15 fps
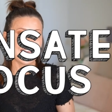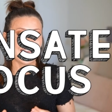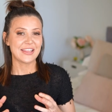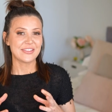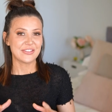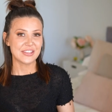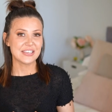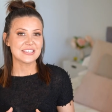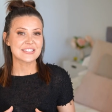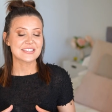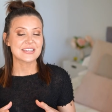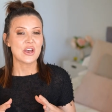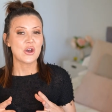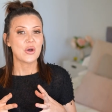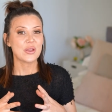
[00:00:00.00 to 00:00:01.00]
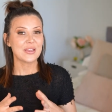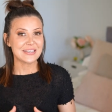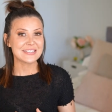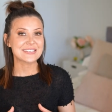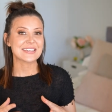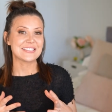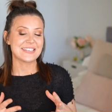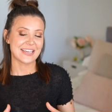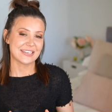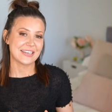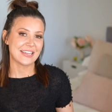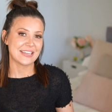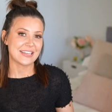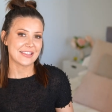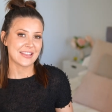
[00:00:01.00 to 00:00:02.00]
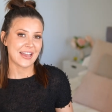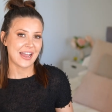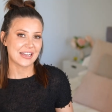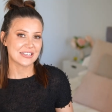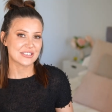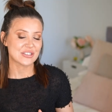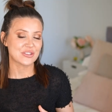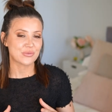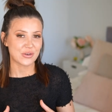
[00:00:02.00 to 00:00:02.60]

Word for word: And this is a technique that the